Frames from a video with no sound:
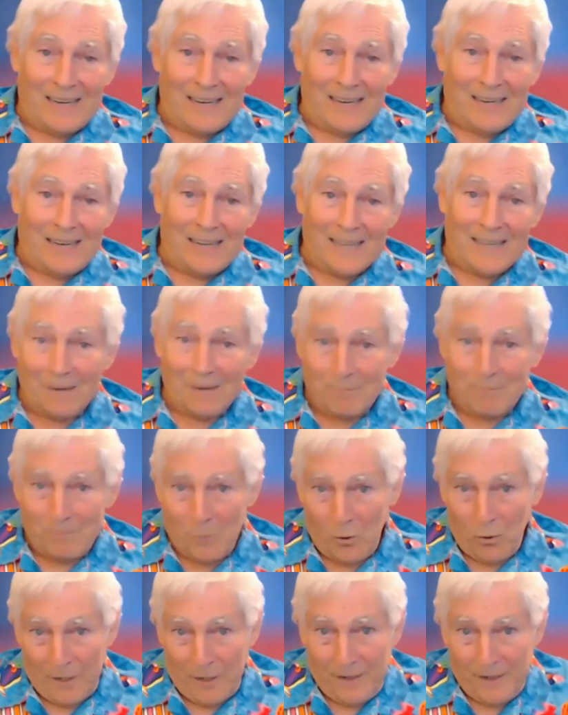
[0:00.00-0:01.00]
That
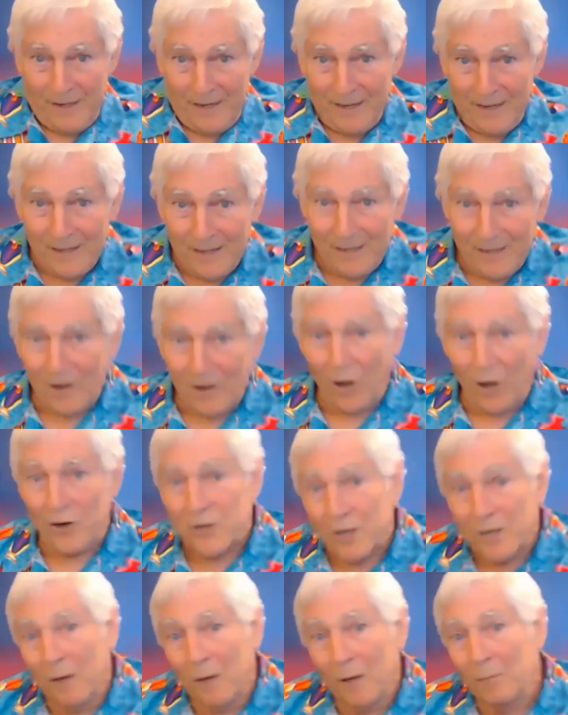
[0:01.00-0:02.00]
morning, our
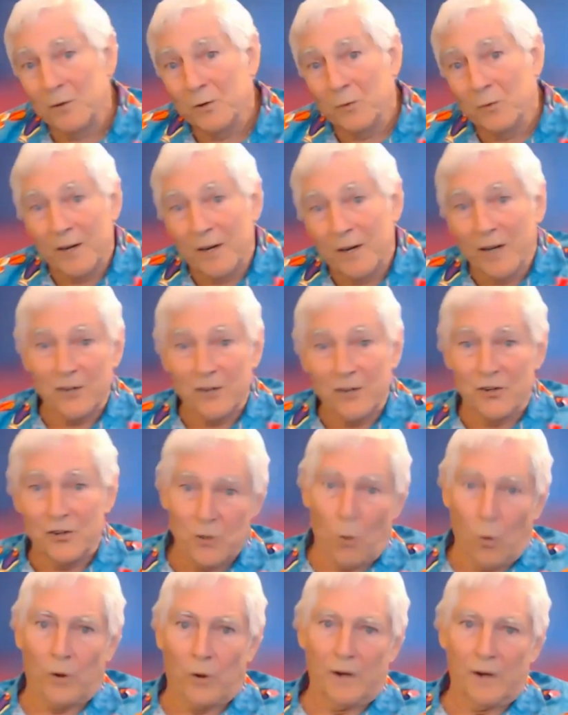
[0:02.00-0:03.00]
slumbers were cut
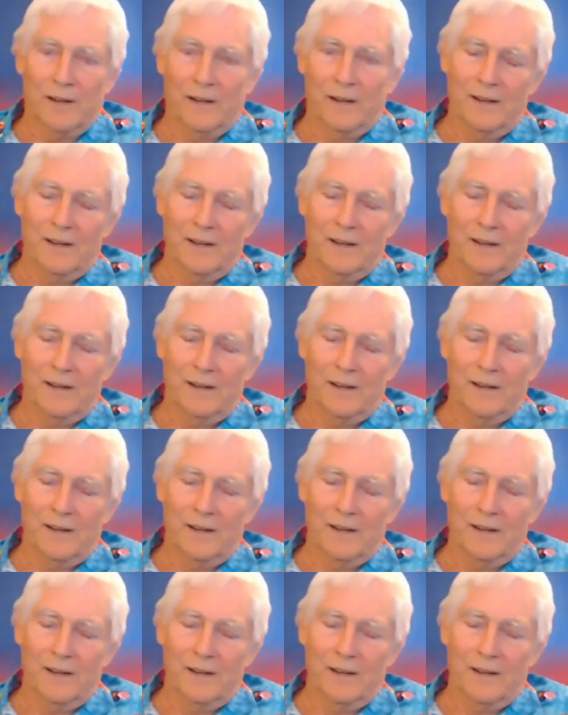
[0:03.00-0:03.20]
short.